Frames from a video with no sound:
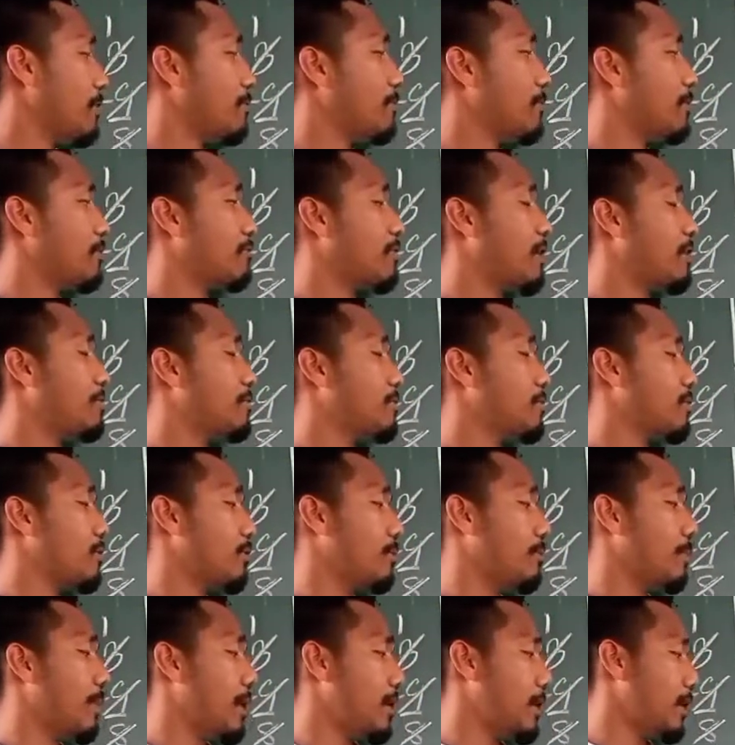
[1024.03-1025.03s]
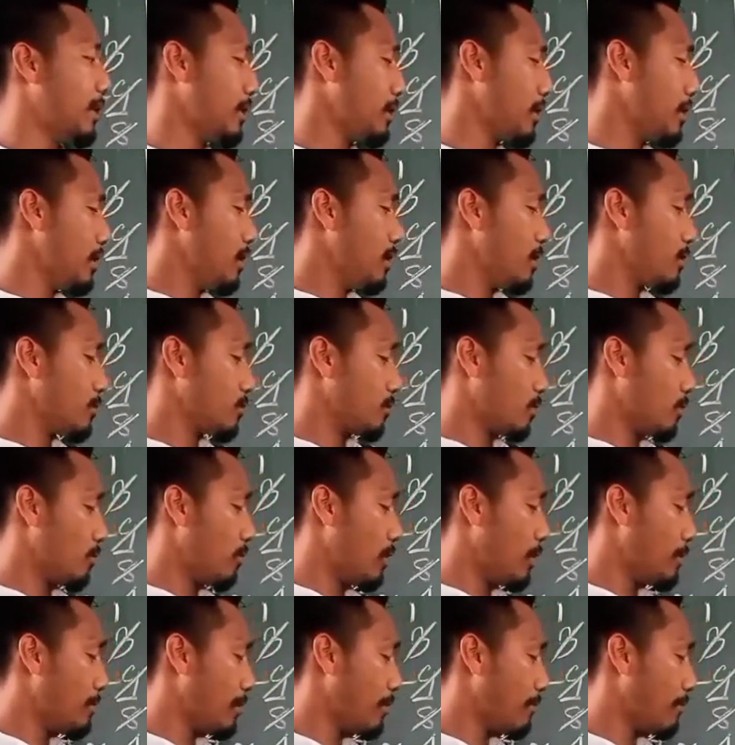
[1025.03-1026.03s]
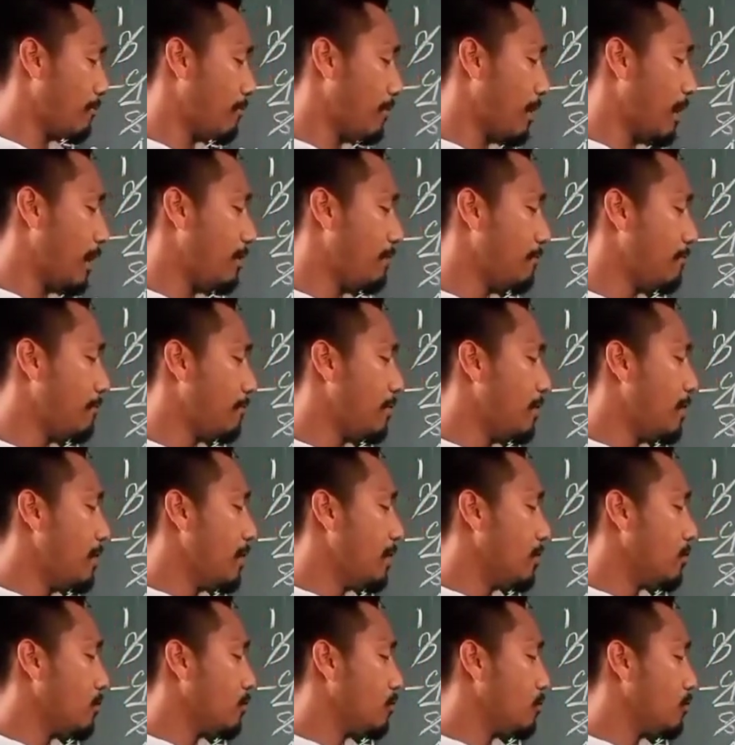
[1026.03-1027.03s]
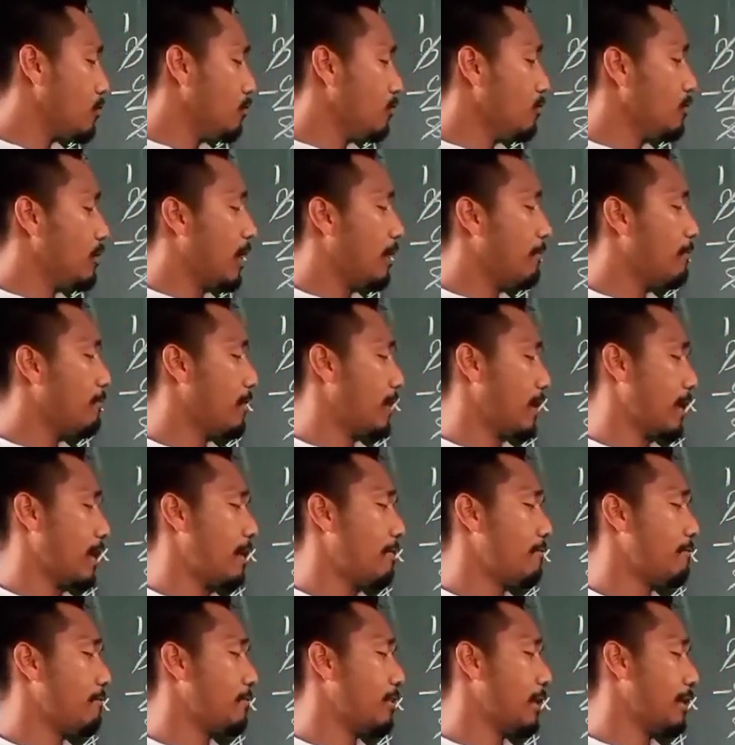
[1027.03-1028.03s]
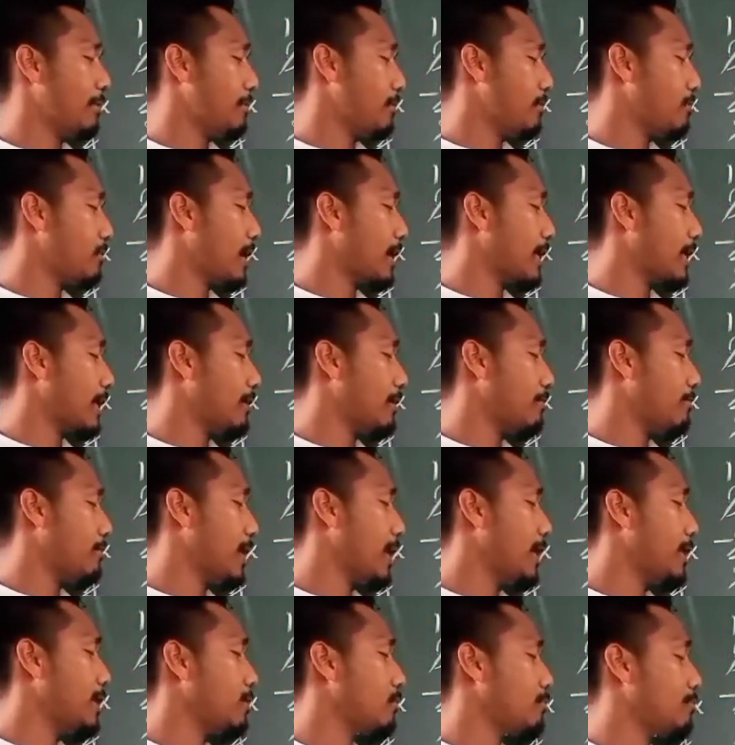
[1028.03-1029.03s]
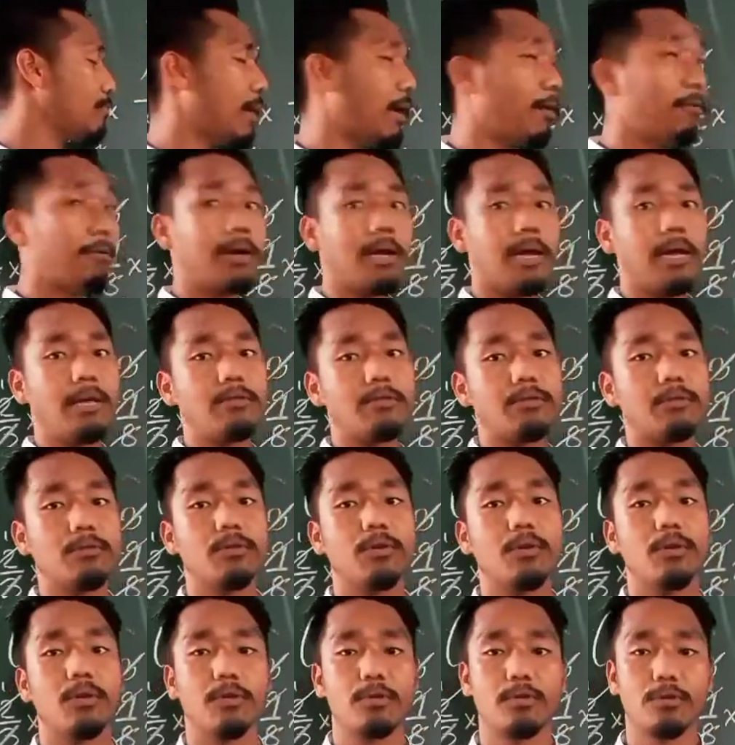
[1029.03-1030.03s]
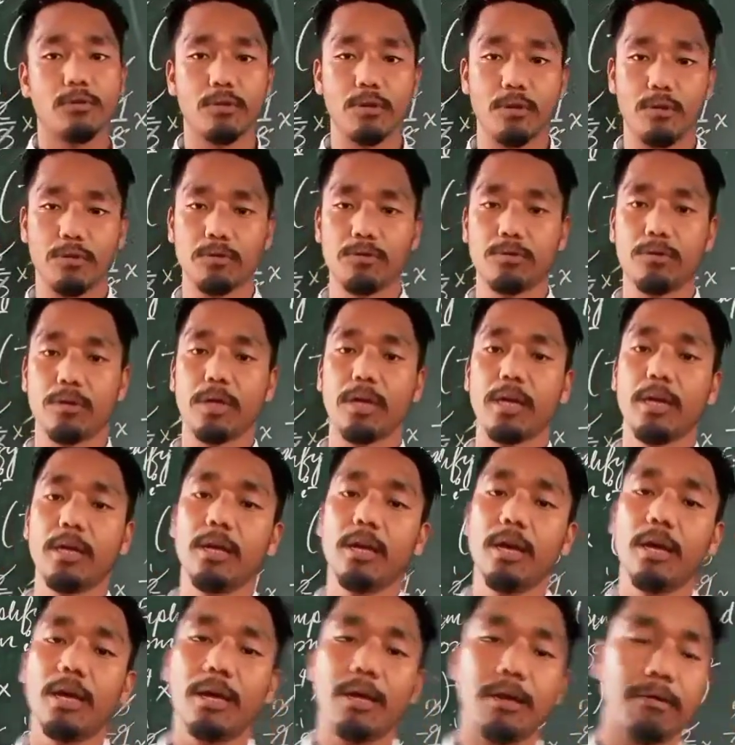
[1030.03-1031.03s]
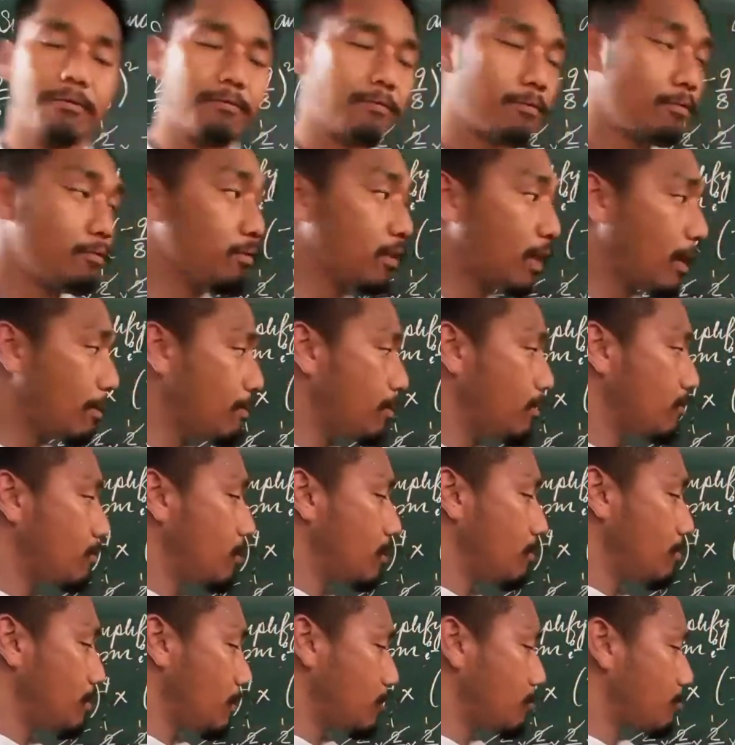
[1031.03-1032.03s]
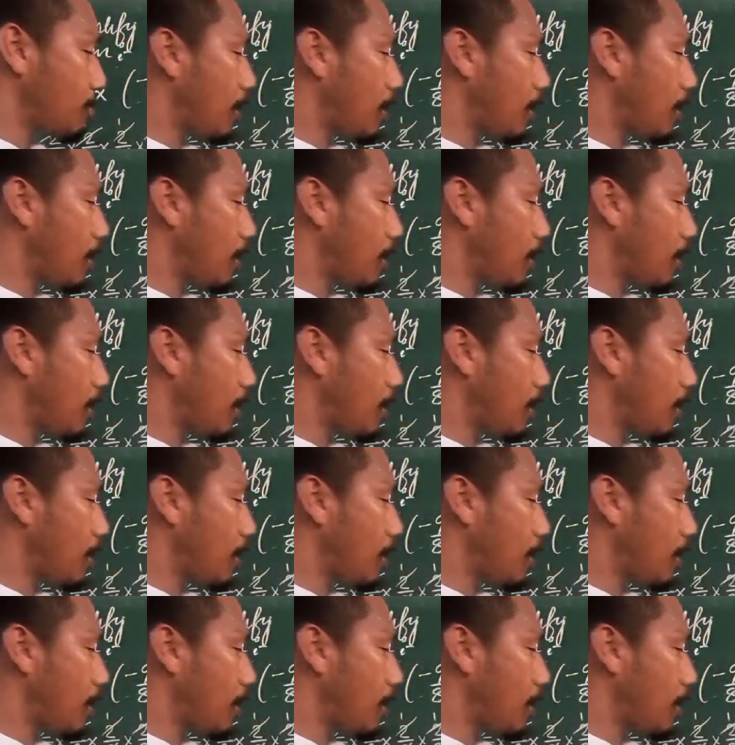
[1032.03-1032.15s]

1 by 5 is the remaining. So 1 by 5, 2 times we have, that means I can write this power as squares. Okay, if 2 times is there means